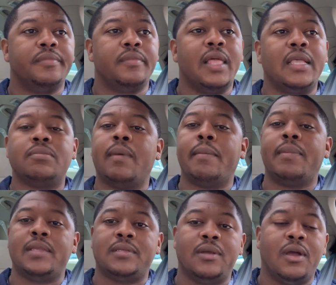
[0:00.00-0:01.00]
that's my
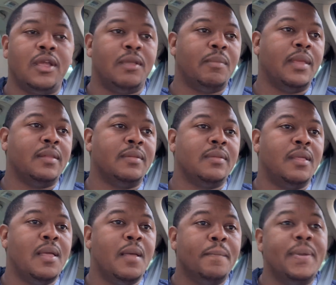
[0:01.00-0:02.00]
basic argument.
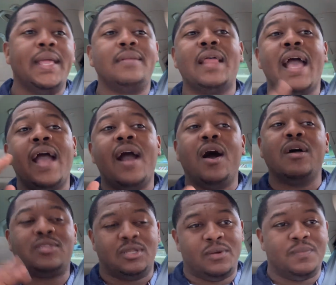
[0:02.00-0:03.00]
But I
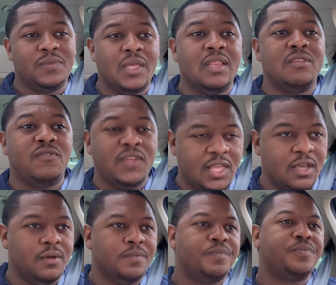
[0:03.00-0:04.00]
also, in this
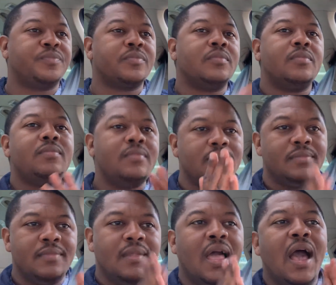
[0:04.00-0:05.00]
video,
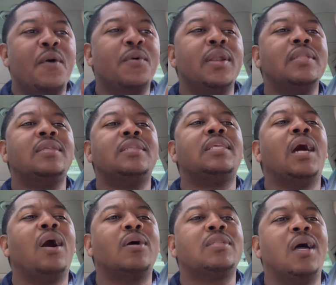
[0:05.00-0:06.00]
I wanted to
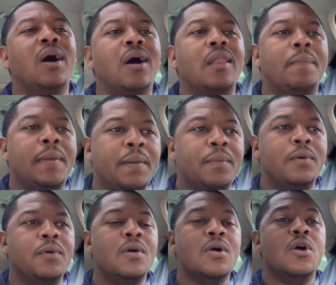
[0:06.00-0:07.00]
talk to all the
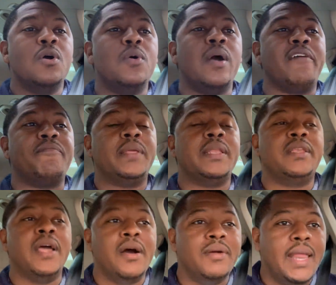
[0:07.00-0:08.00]
people who have been
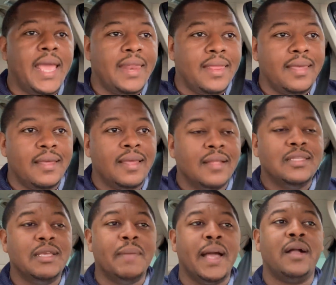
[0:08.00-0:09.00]
donating
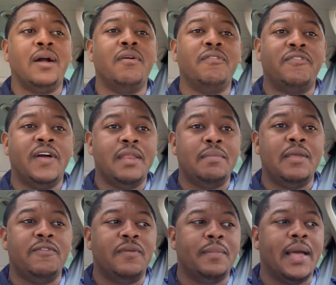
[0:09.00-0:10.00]
to my
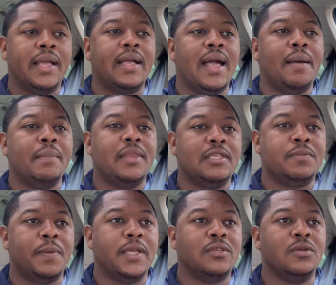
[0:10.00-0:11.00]
GoFundMe for my comedy
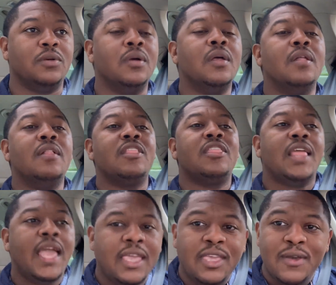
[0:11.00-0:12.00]
special.
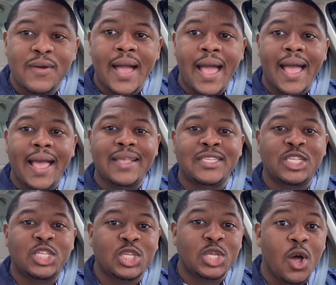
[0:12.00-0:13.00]
Thank you guys
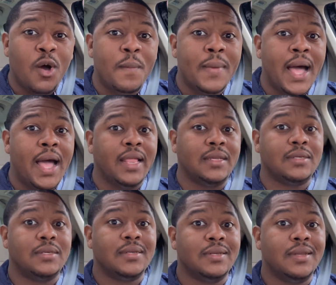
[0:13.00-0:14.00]
so
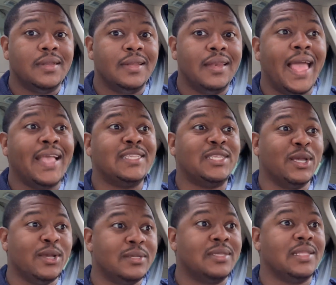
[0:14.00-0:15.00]
much. Like
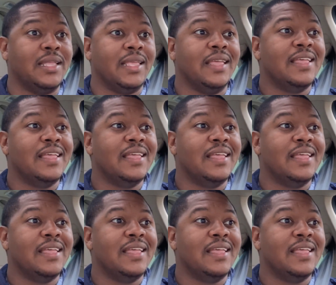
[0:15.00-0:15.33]
seriously,